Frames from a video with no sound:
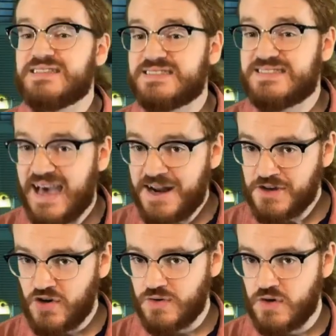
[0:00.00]

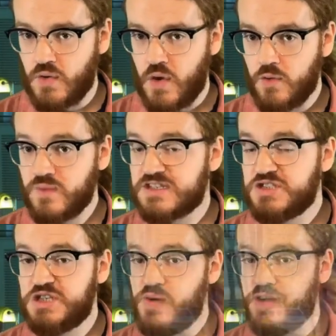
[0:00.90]
Xana Kernodle was a
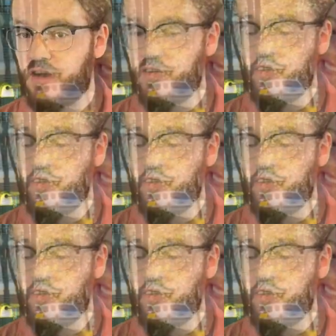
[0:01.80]
junior